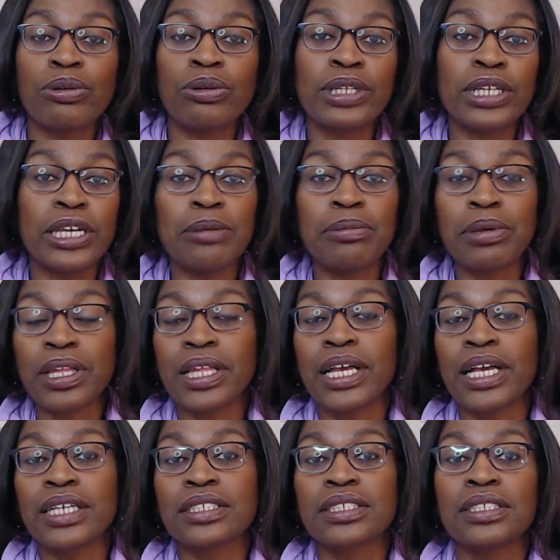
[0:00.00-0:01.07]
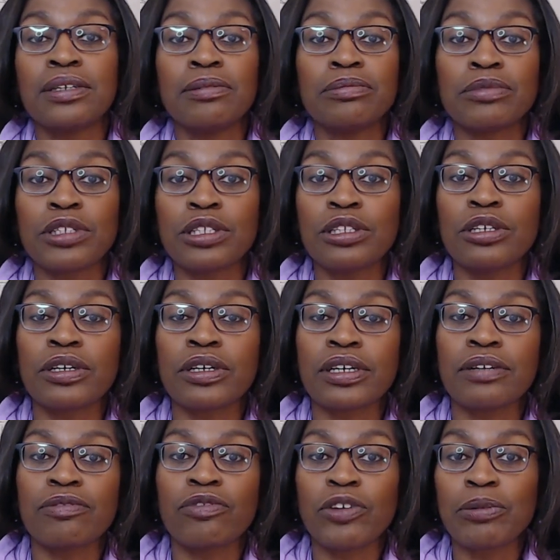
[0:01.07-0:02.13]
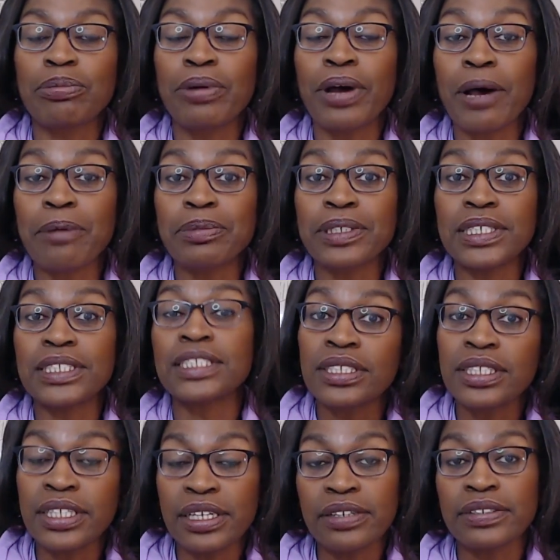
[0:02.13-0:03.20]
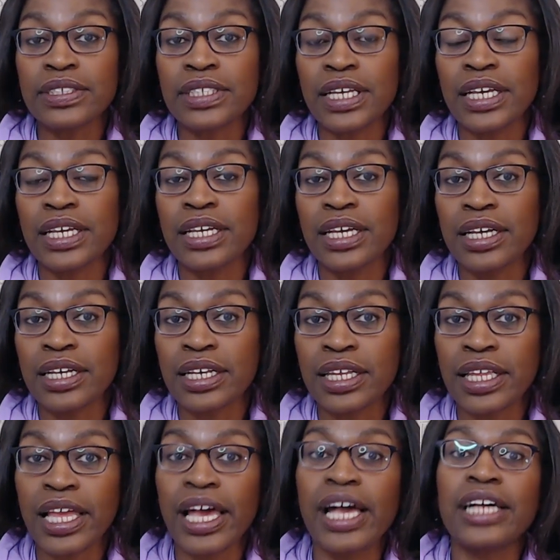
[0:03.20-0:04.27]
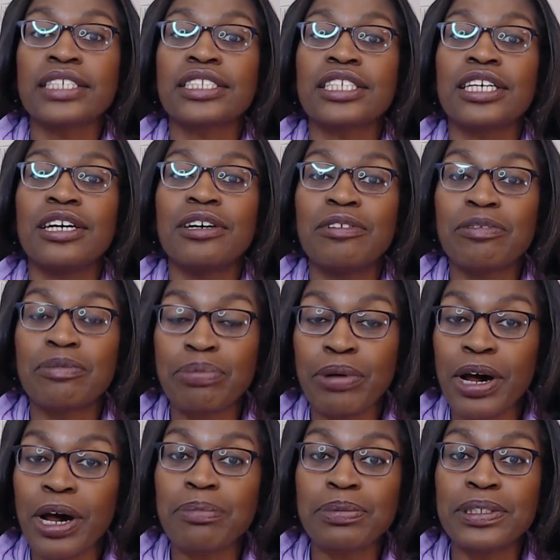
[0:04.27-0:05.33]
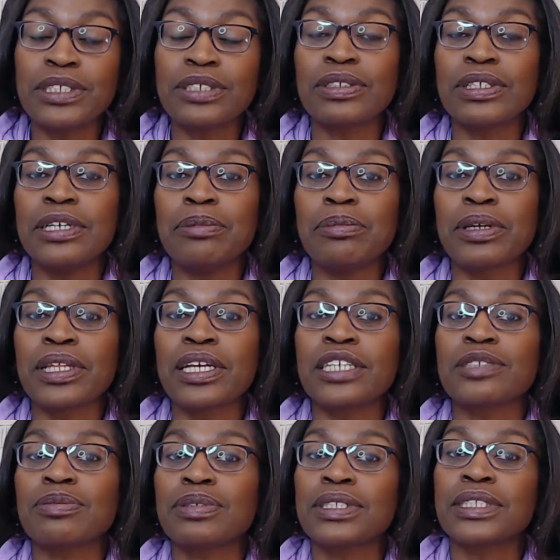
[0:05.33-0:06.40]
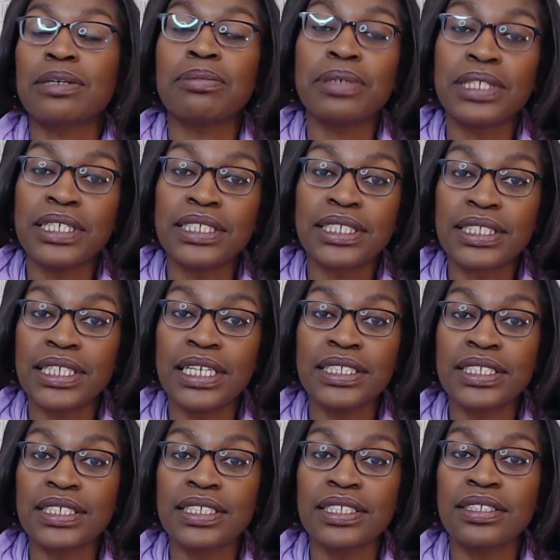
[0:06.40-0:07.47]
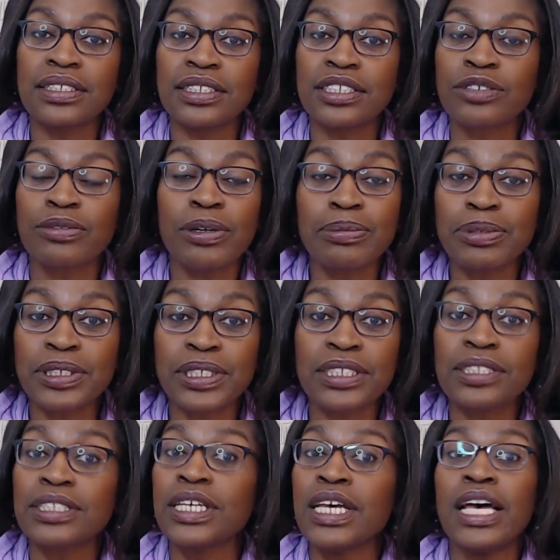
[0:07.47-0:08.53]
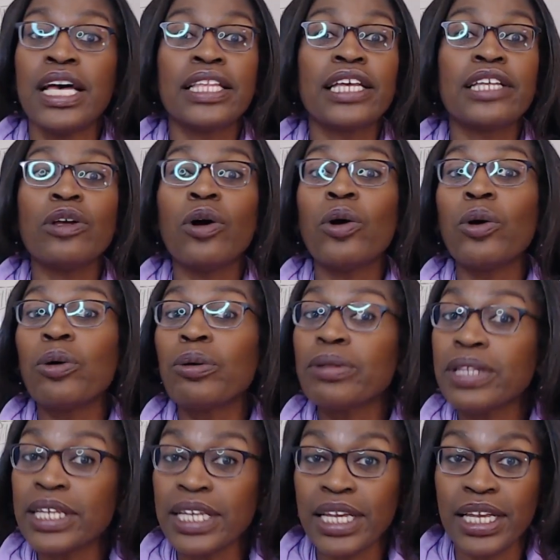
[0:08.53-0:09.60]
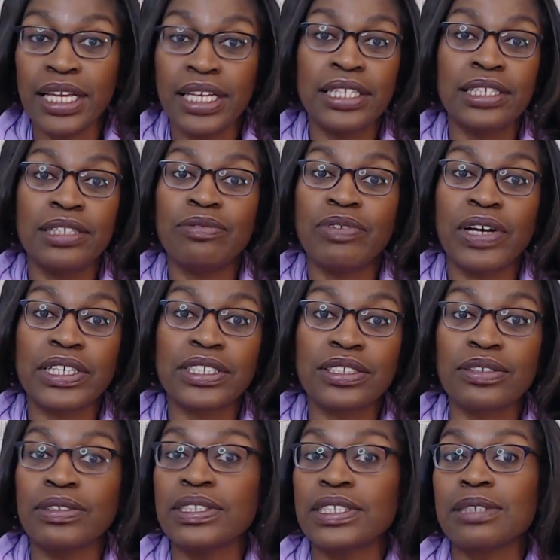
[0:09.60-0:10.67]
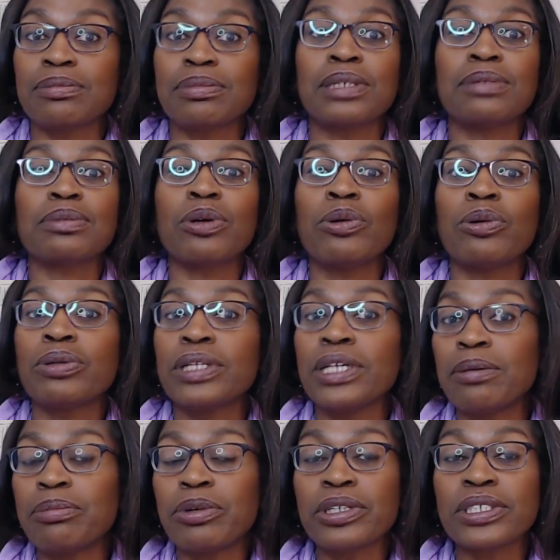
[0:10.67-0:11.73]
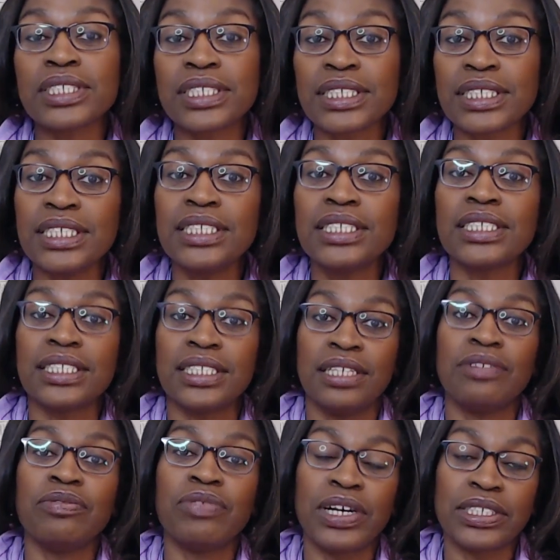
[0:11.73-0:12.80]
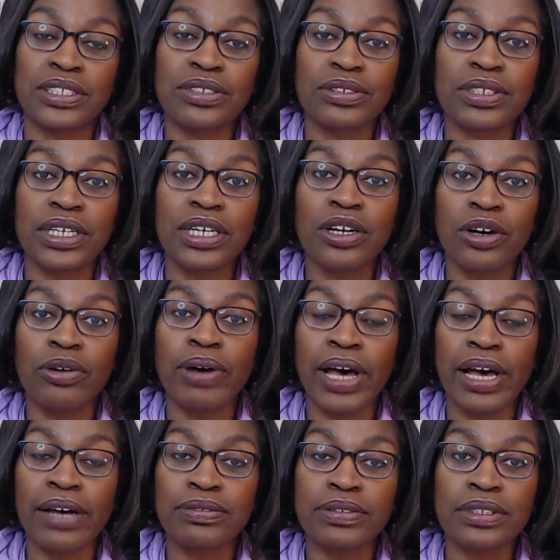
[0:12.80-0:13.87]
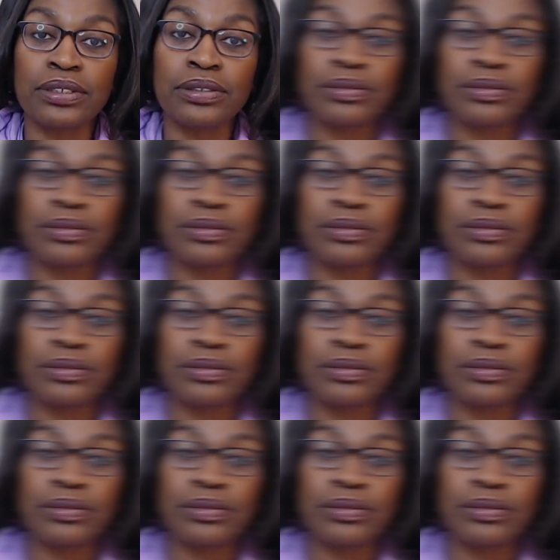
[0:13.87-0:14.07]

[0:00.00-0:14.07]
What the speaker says: on the MLS to look for properties, there's a class of properties on the MLS with some of these things in the descriptions that only an investor, and sometimes only a more seasoned investor, can go after.